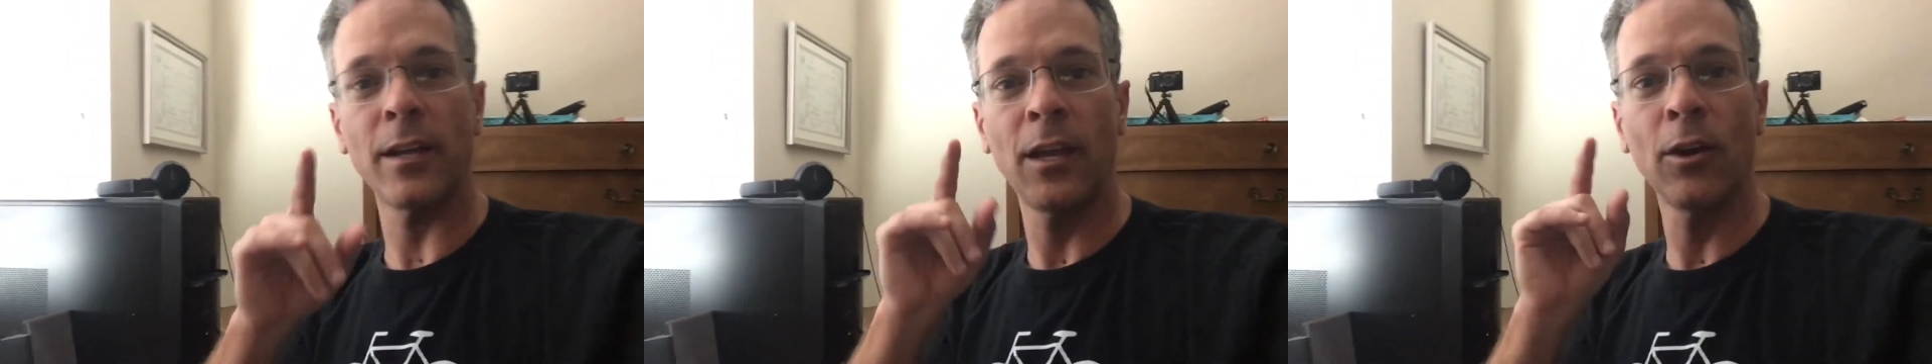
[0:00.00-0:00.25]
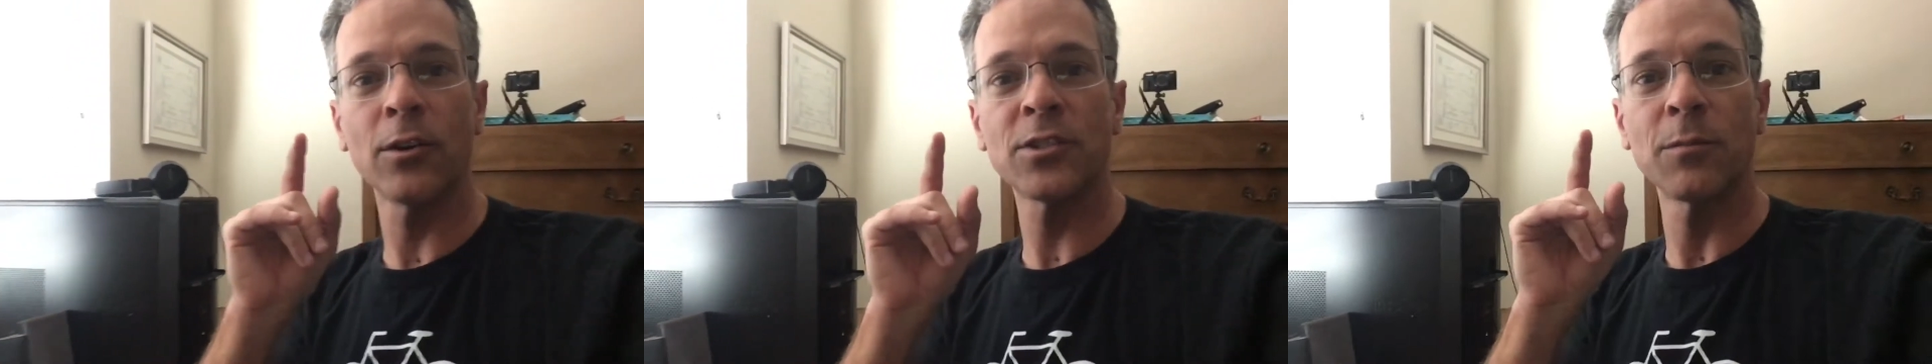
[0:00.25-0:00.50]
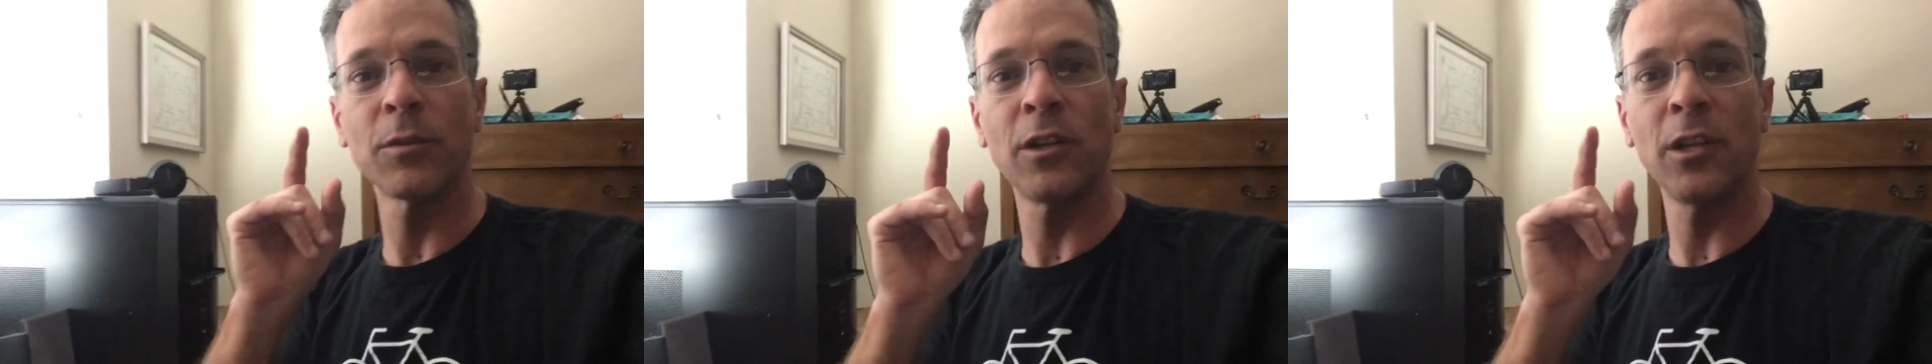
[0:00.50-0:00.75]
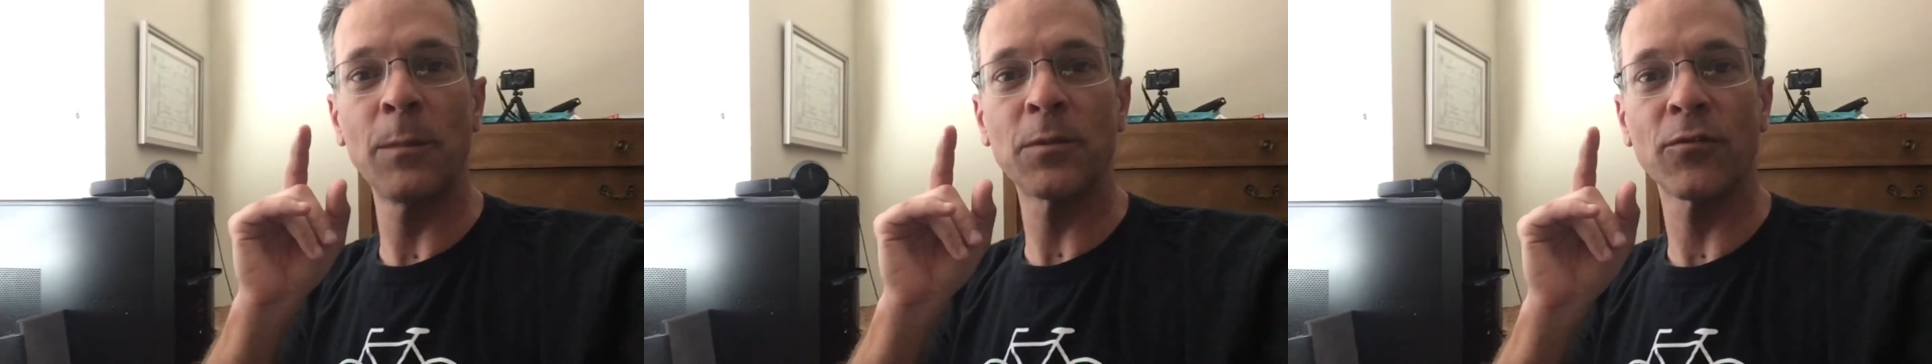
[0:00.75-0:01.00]
here are some
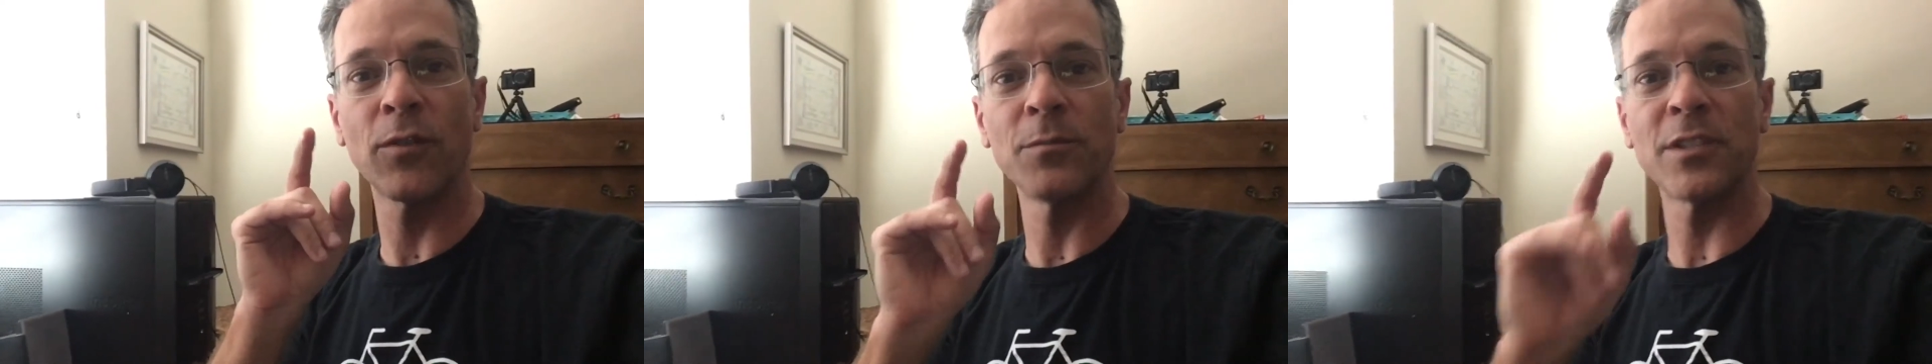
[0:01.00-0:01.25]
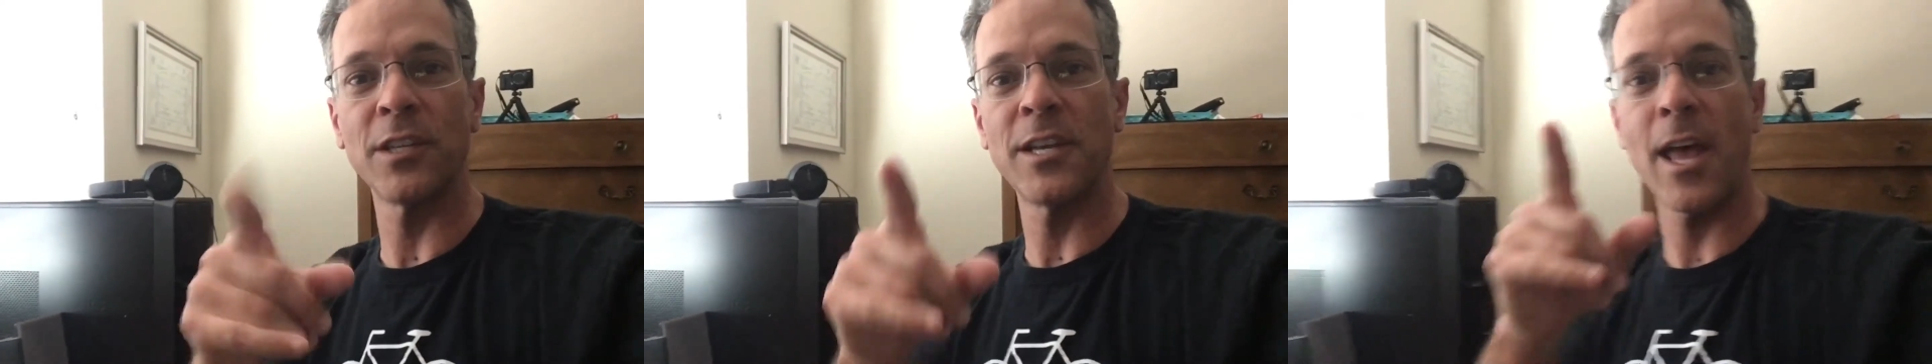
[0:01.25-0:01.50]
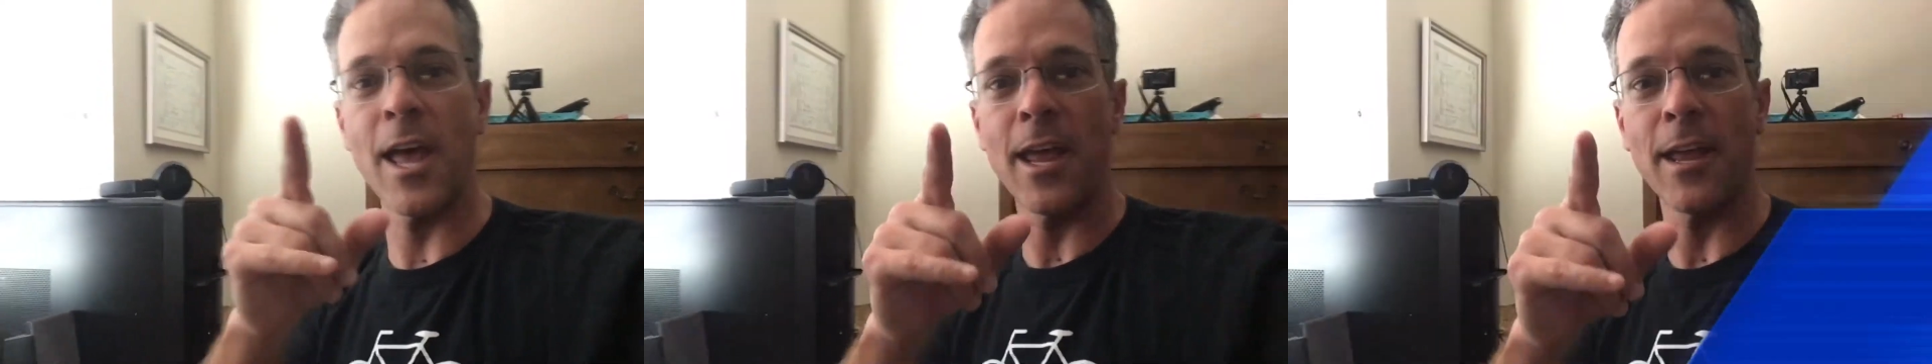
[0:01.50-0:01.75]
clips from today.